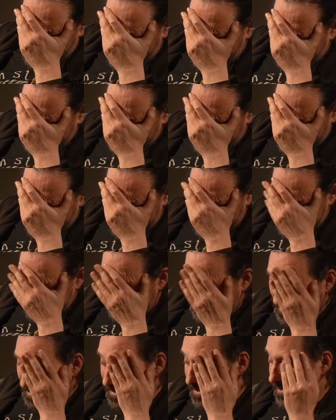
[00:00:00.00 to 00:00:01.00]
going up there,
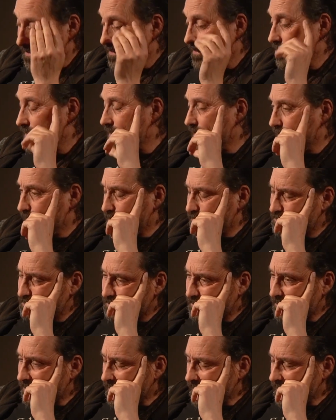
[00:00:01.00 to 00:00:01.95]
right? And um,